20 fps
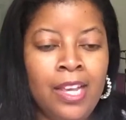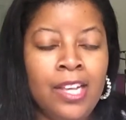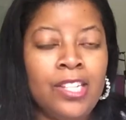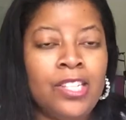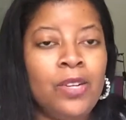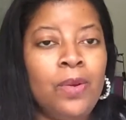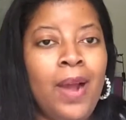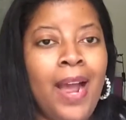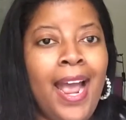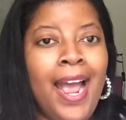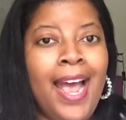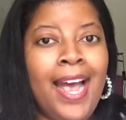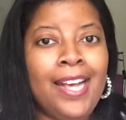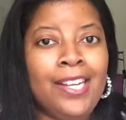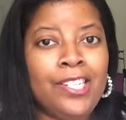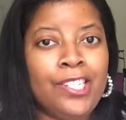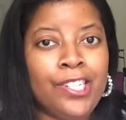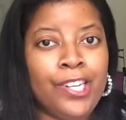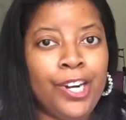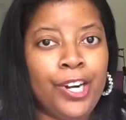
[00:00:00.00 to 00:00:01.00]
So I
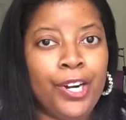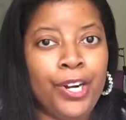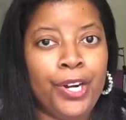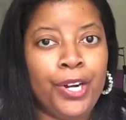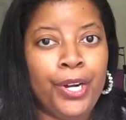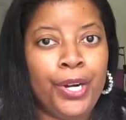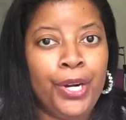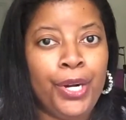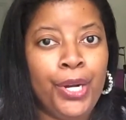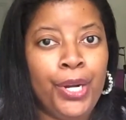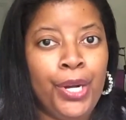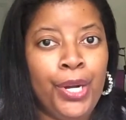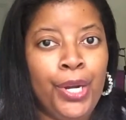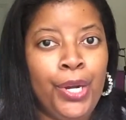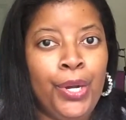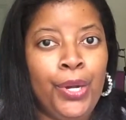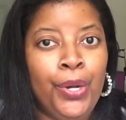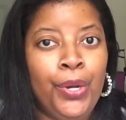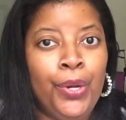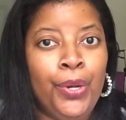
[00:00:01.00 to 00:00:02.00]
asked her,
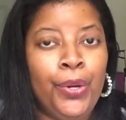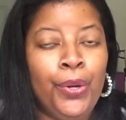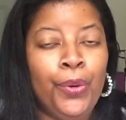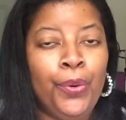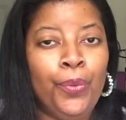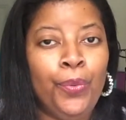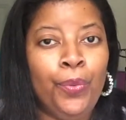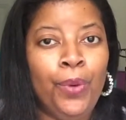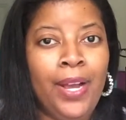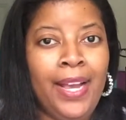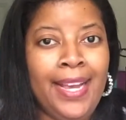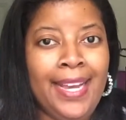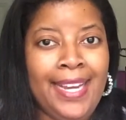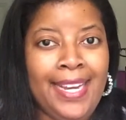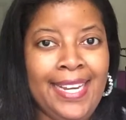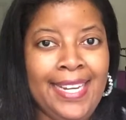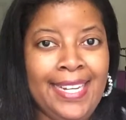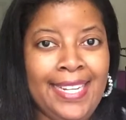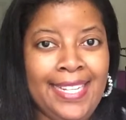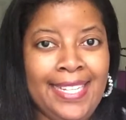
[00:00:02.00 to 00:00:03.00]
what
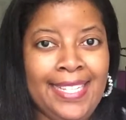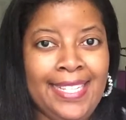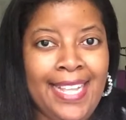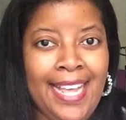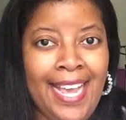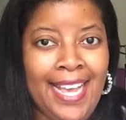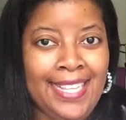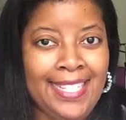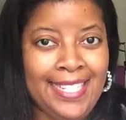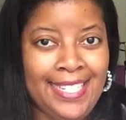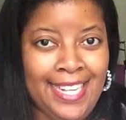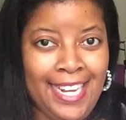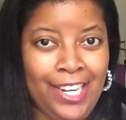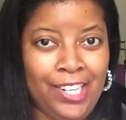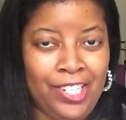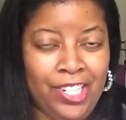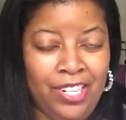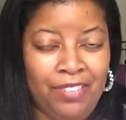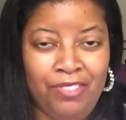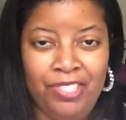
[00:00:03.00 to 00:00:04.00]
is the
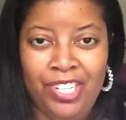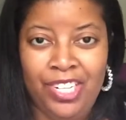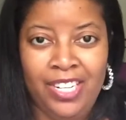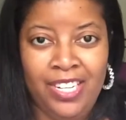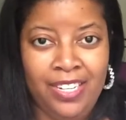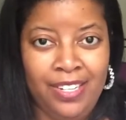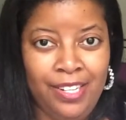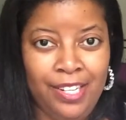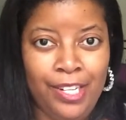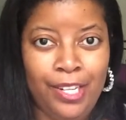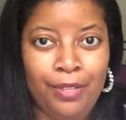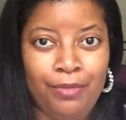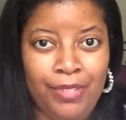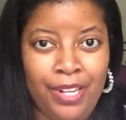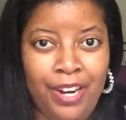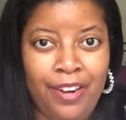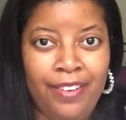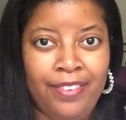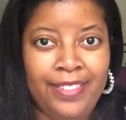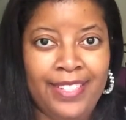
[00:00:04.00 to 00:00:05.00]
hesitation? If she could,
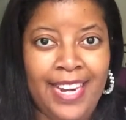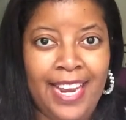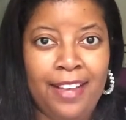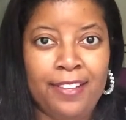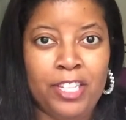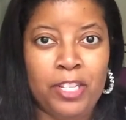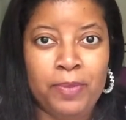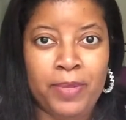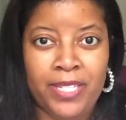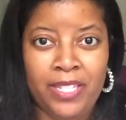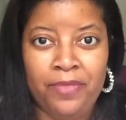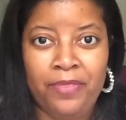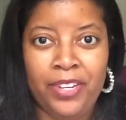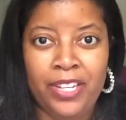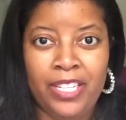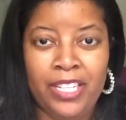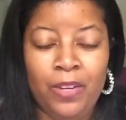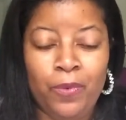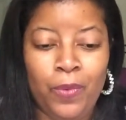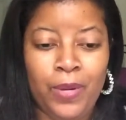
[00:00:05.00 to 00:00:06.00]
narrow it down
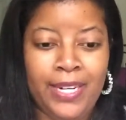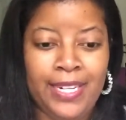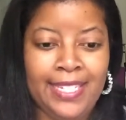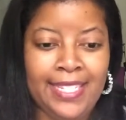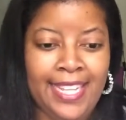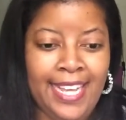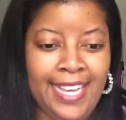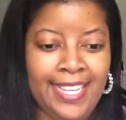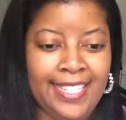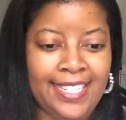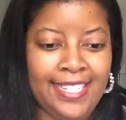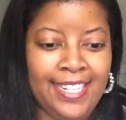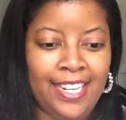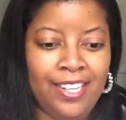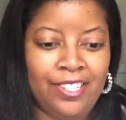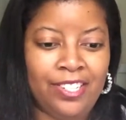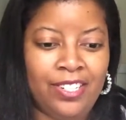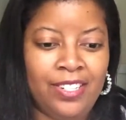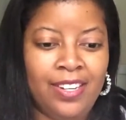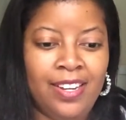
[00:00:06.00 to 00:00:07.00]
specifically, what is the
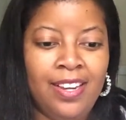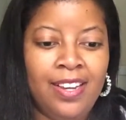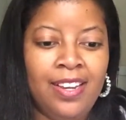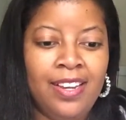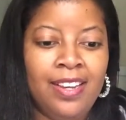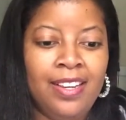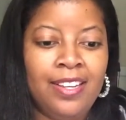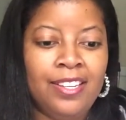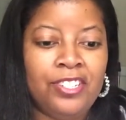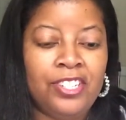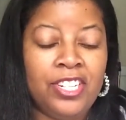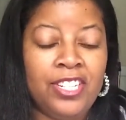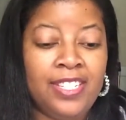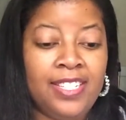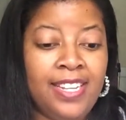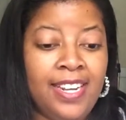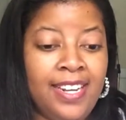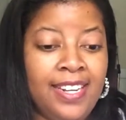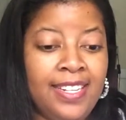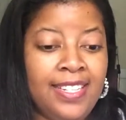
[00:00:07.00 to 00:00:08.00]
hesitation? She
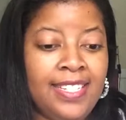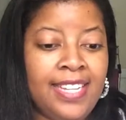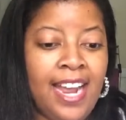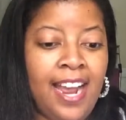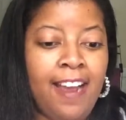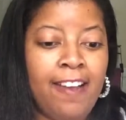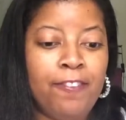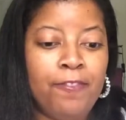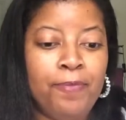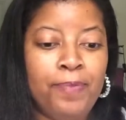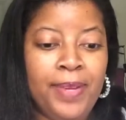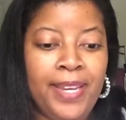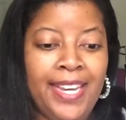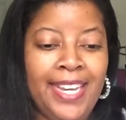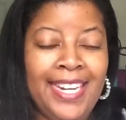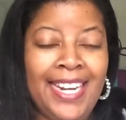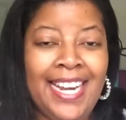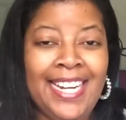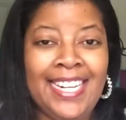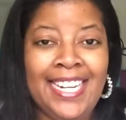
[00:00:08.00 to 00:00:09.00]
says, I've
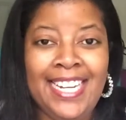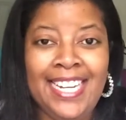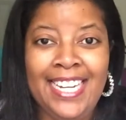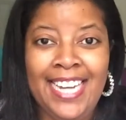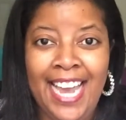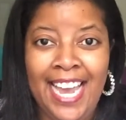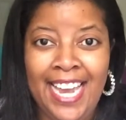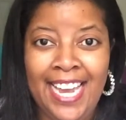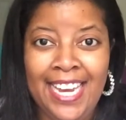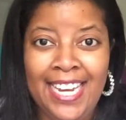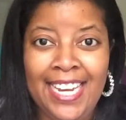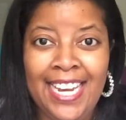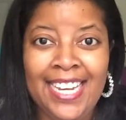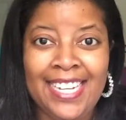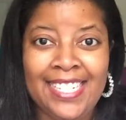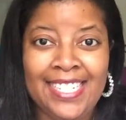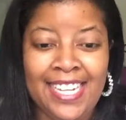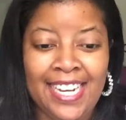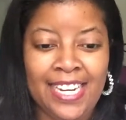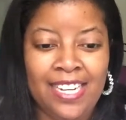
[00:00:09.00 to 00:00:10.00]
been an EA,
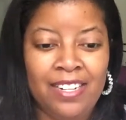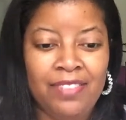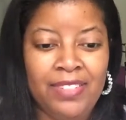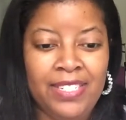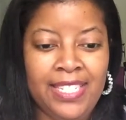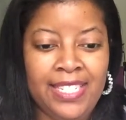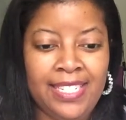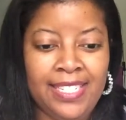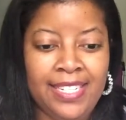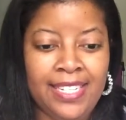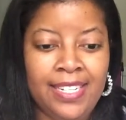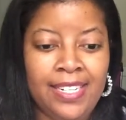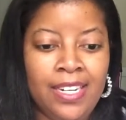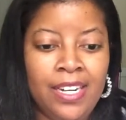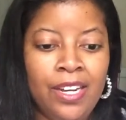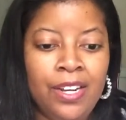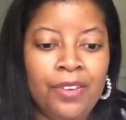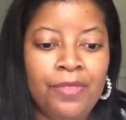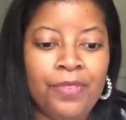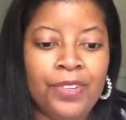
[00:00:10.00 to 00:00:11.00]
executive assistant,
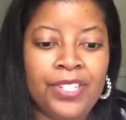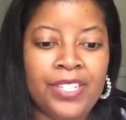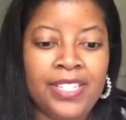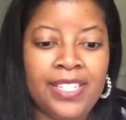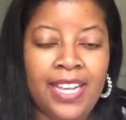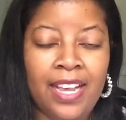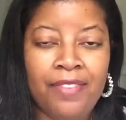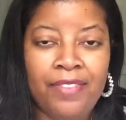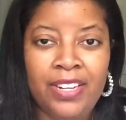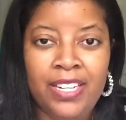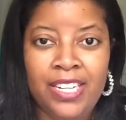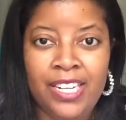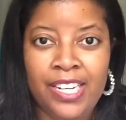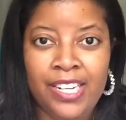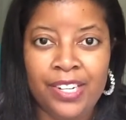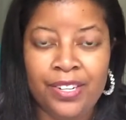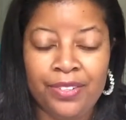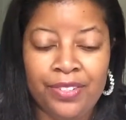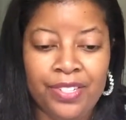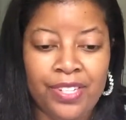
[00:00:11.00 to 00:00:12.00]
for 7
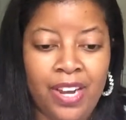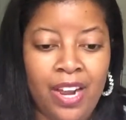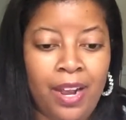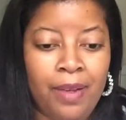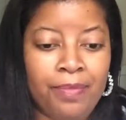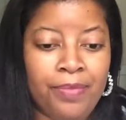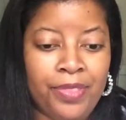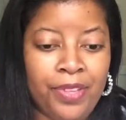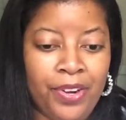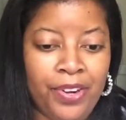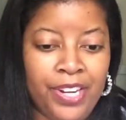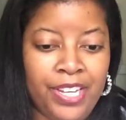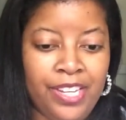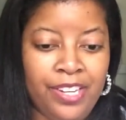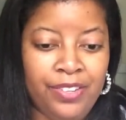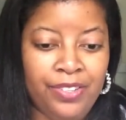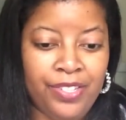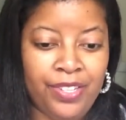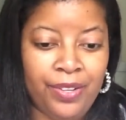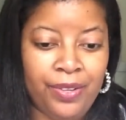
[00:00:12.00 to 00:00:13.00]
years. I'm 30
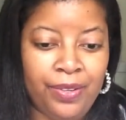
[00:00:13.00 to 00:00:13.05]
years